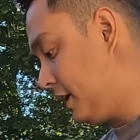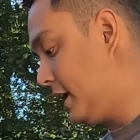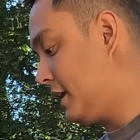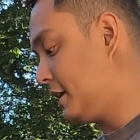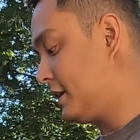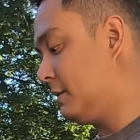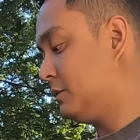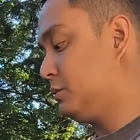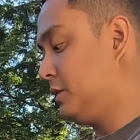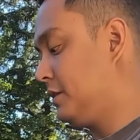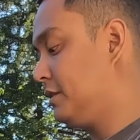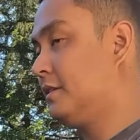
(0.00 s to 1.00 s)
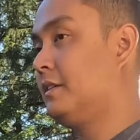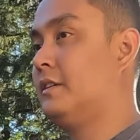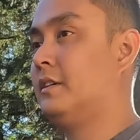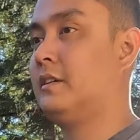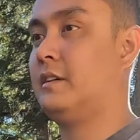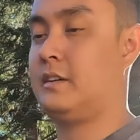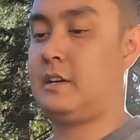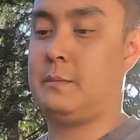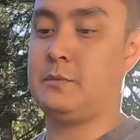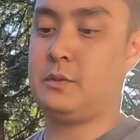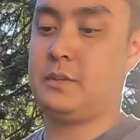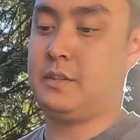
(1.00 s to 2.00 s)
and it comes with
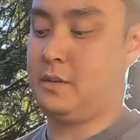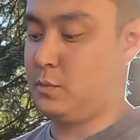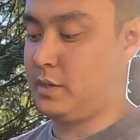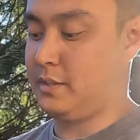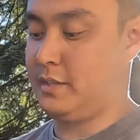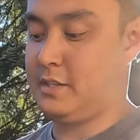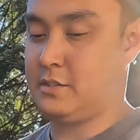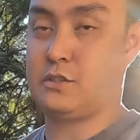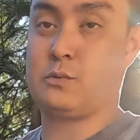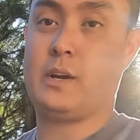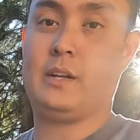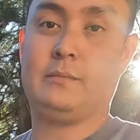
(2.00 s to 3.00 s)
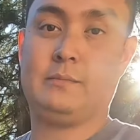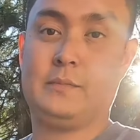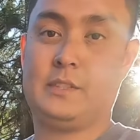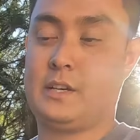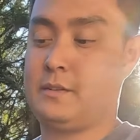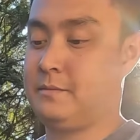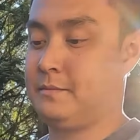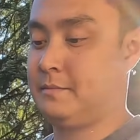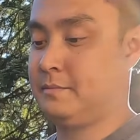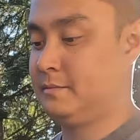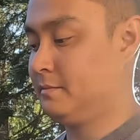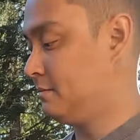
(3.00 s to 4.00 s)
one of these as well. So
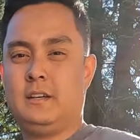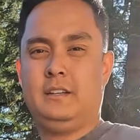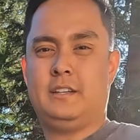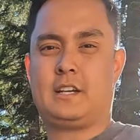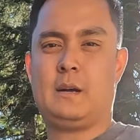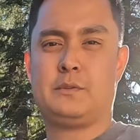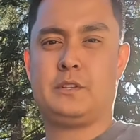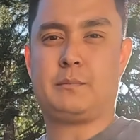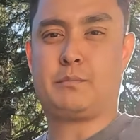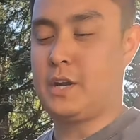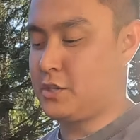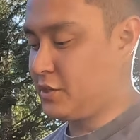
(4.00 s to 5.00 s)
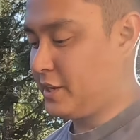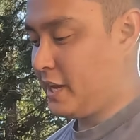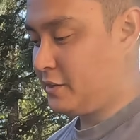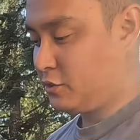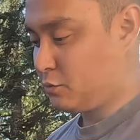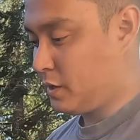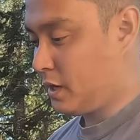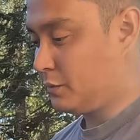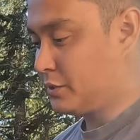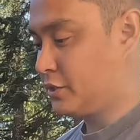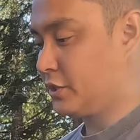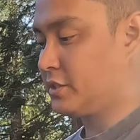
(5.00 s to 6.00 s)
and it comes with a pressure gauge as well,
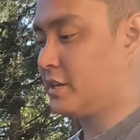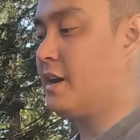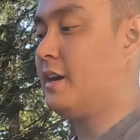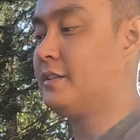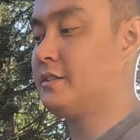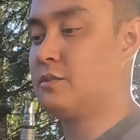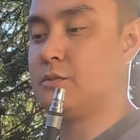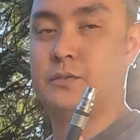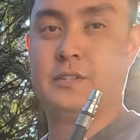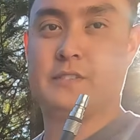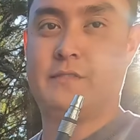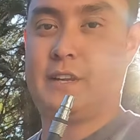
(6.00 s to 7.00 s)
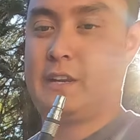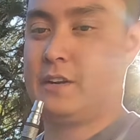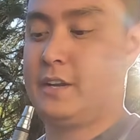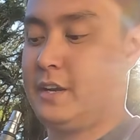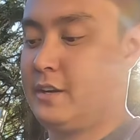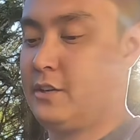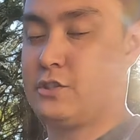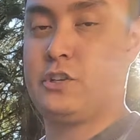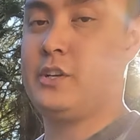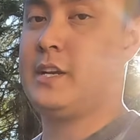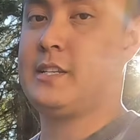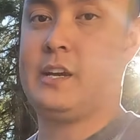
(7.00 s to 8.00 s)
which hooks onto this fitting right here, and I'll show
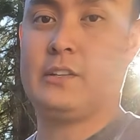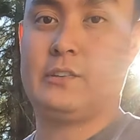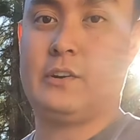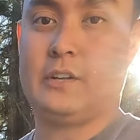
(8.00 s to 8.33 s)
you guys how to do